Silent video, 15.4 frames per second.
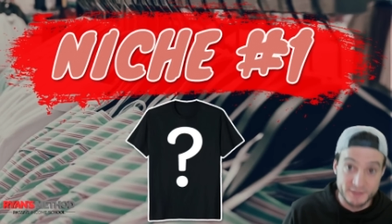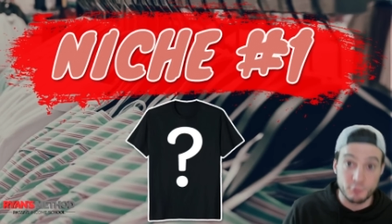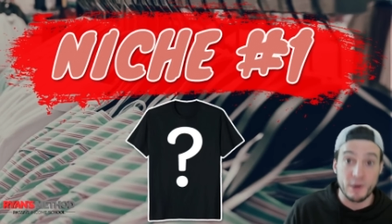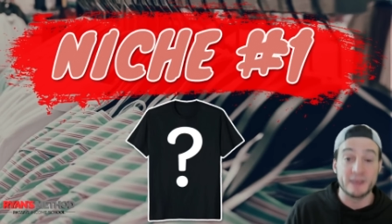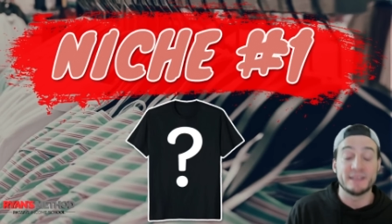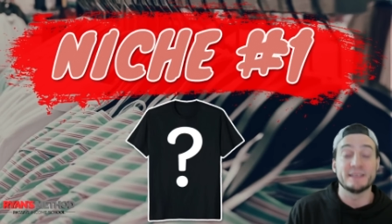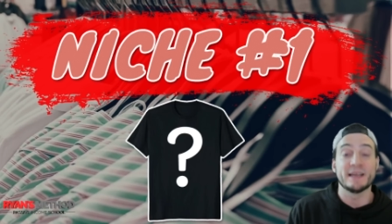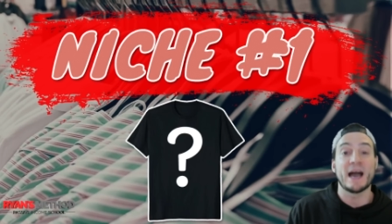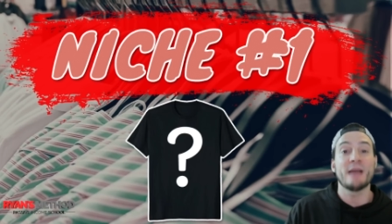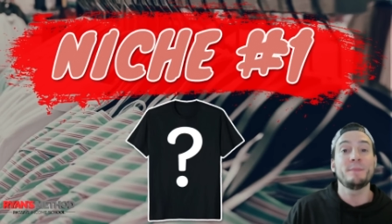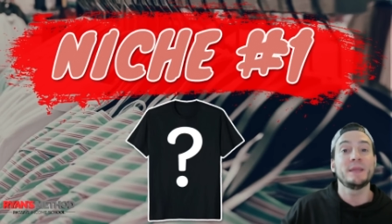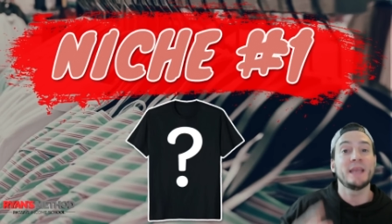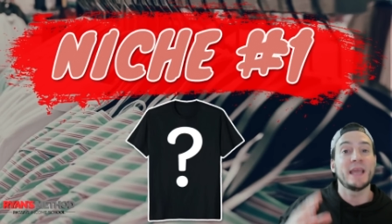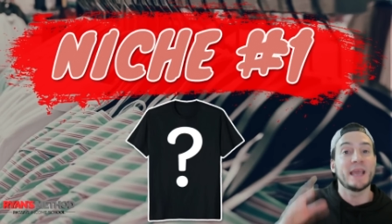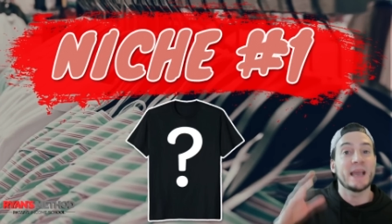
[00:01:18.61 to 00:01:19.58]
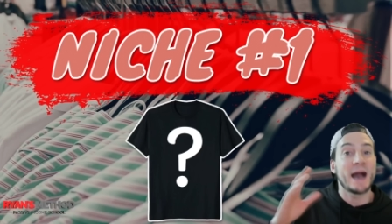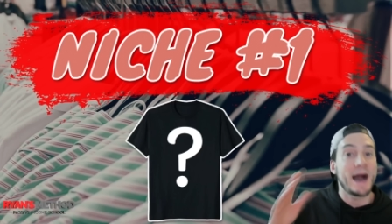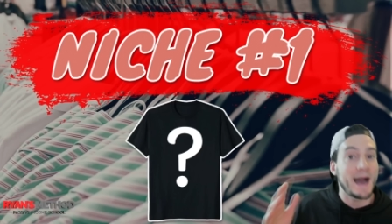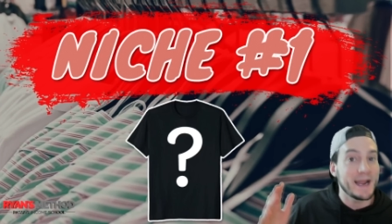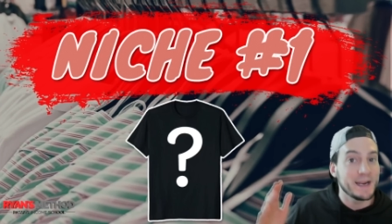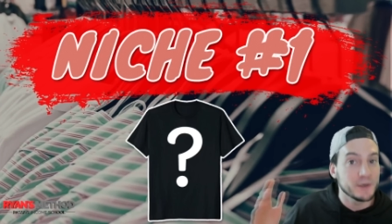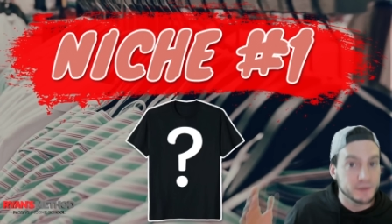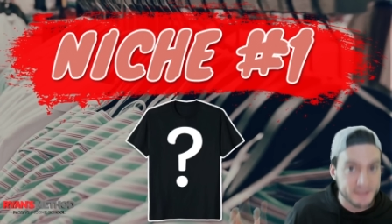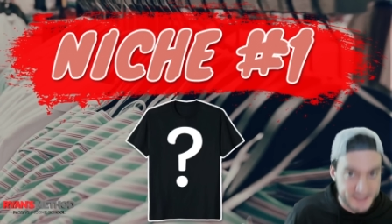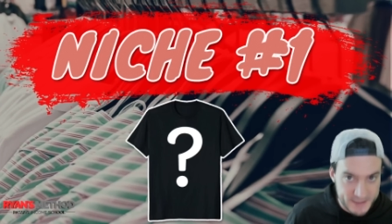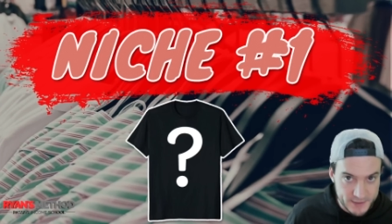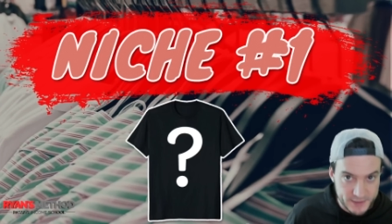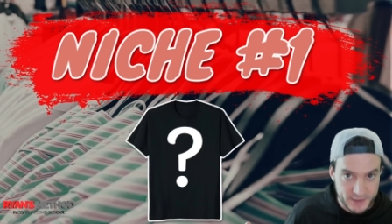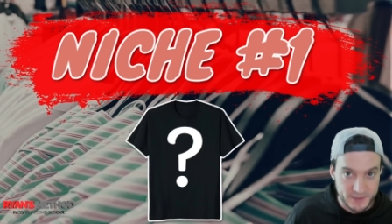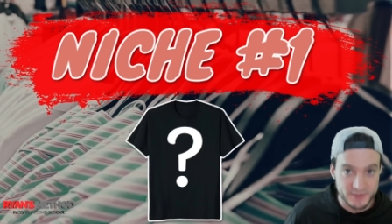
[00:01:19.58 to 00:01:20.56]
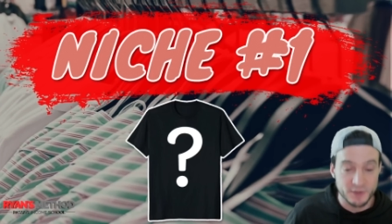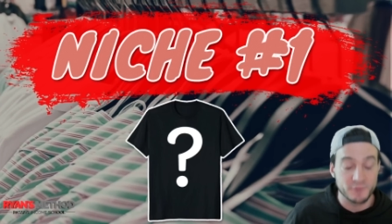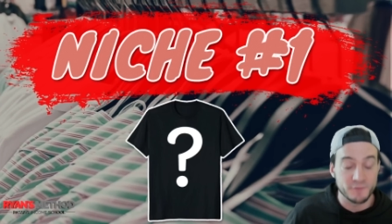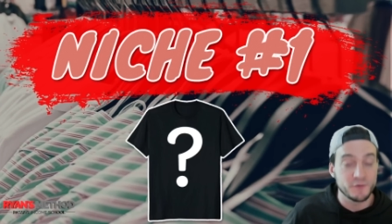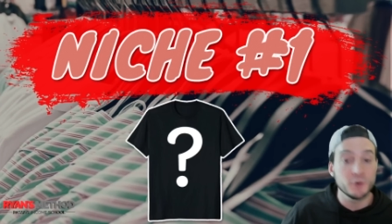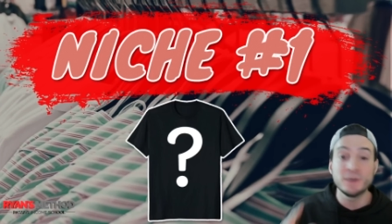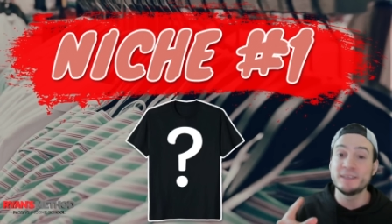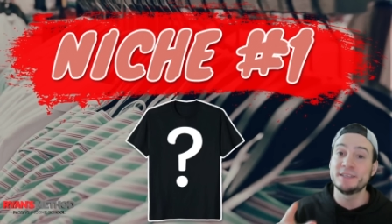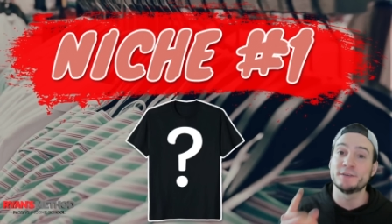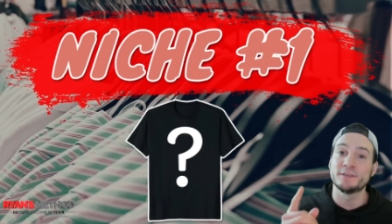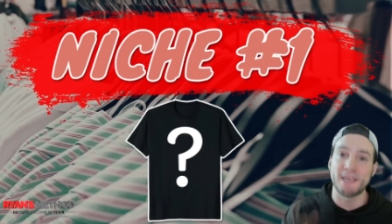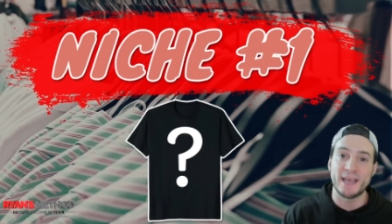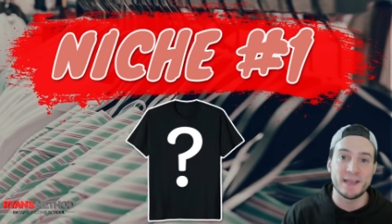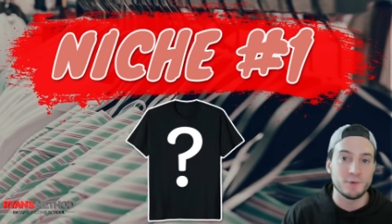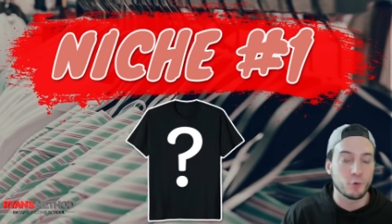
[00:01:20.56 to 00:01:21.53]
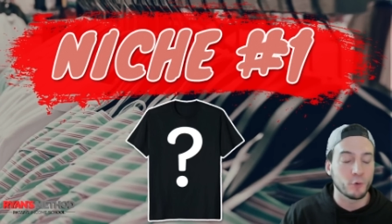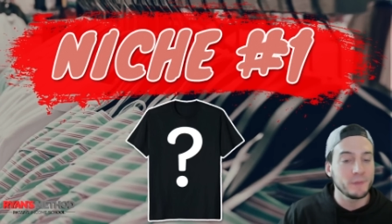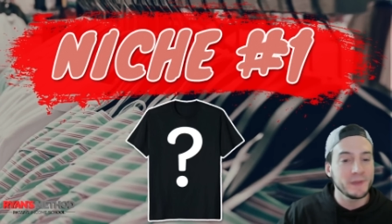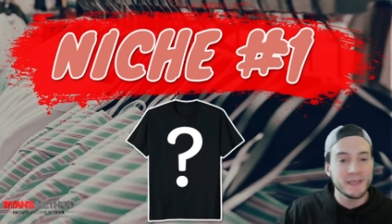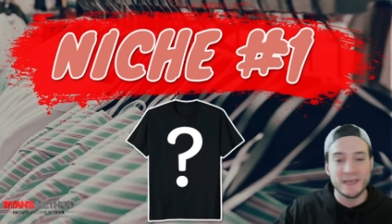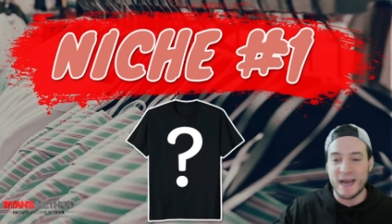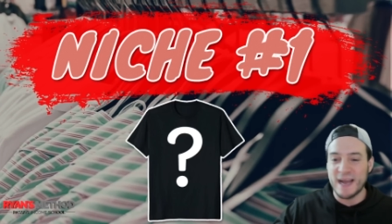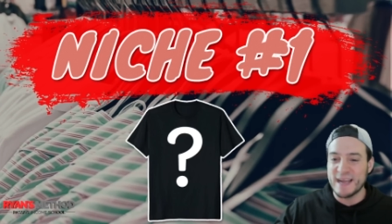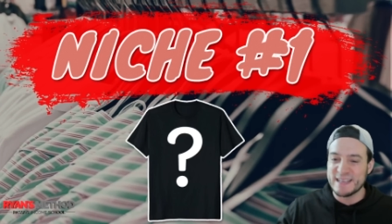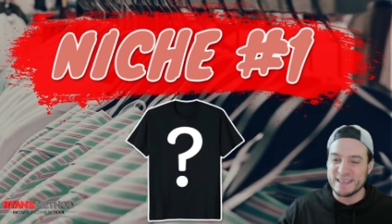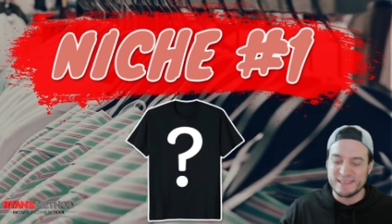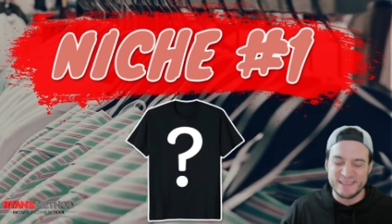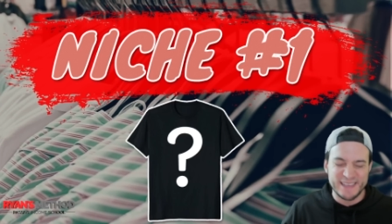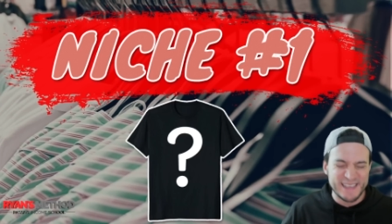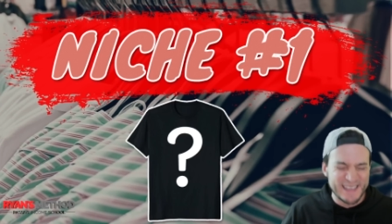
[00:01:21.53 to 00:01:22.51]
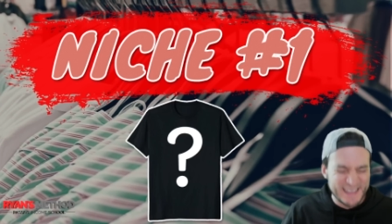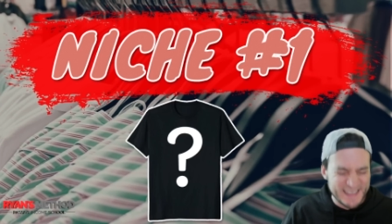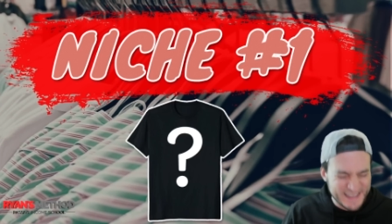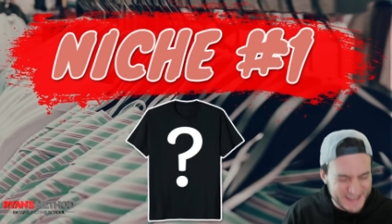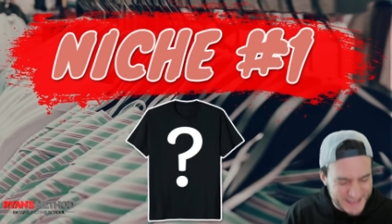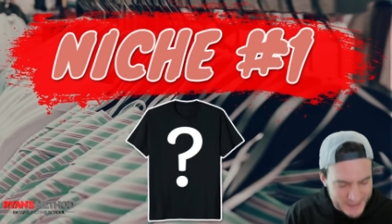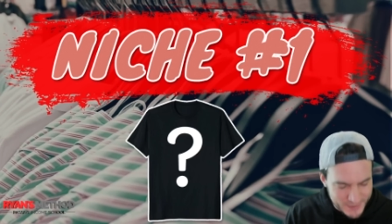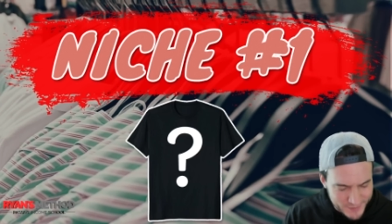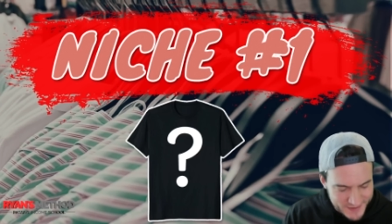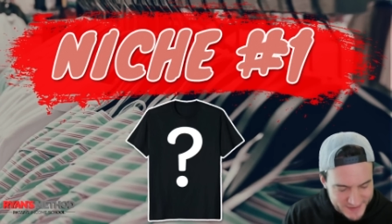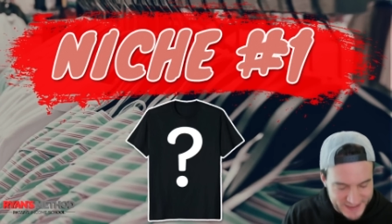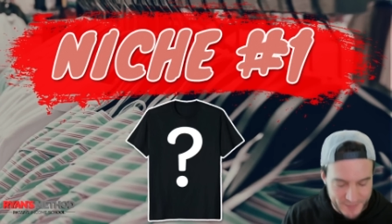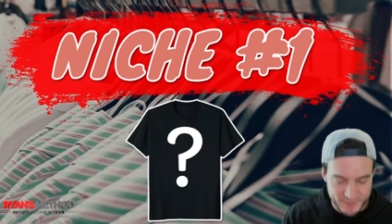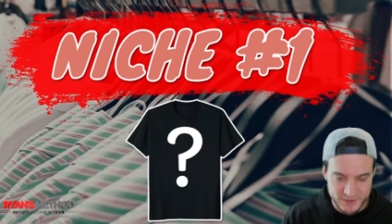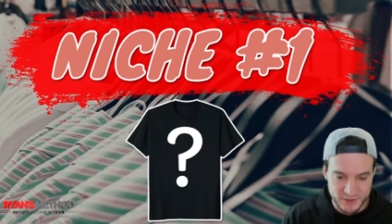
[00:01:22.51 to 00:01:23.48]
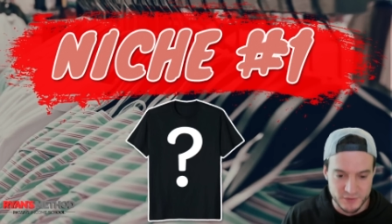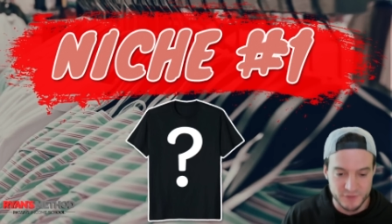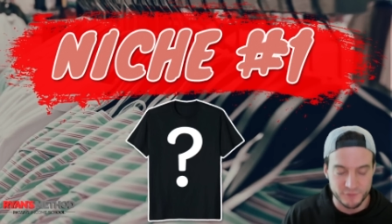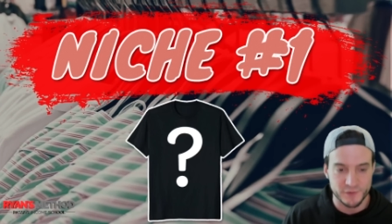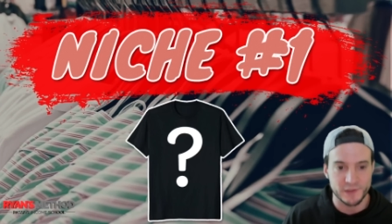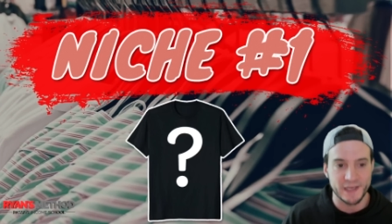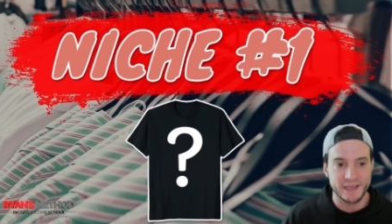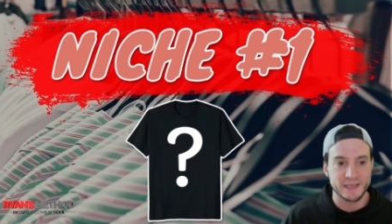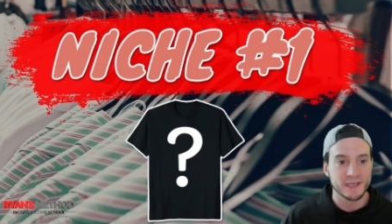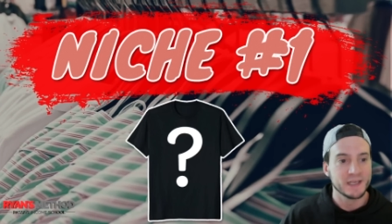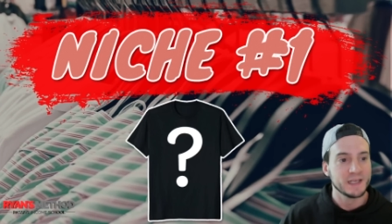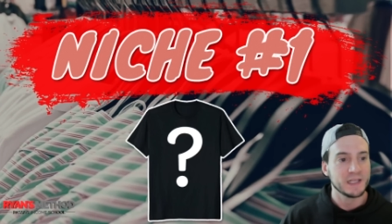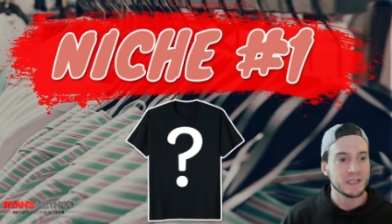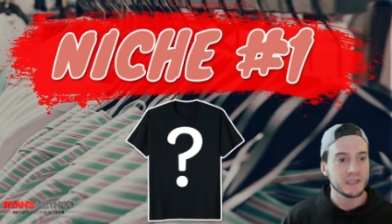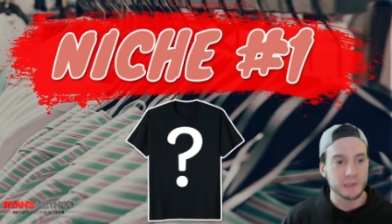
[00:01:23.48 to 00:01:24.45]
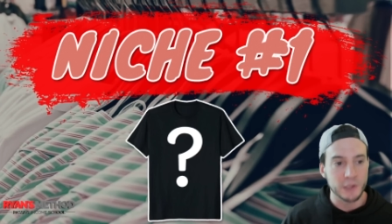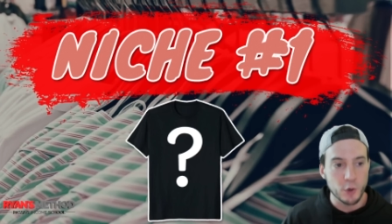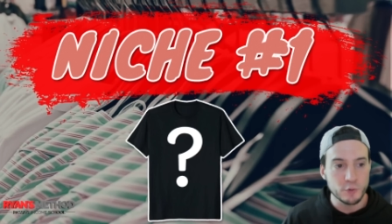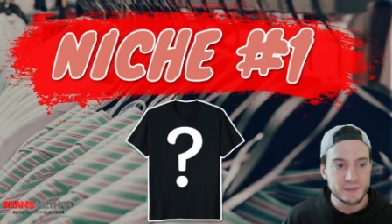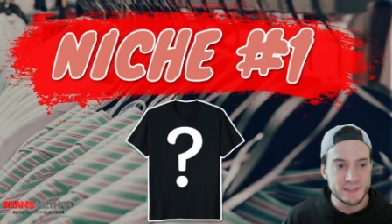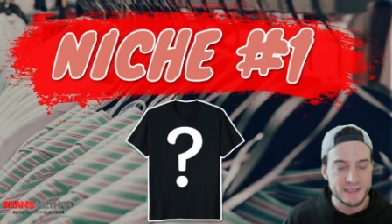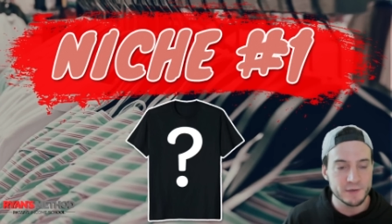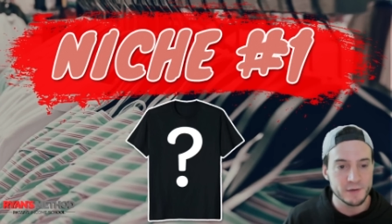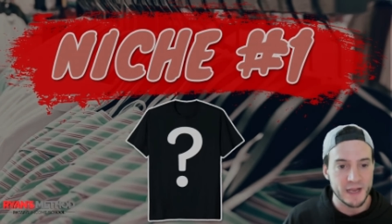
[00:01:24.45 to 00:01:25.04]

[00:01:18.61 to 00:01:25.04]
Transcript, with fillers: Granted, I'm in a higher tier. So if you're in tier 10, normally I gear these episodes for like low tier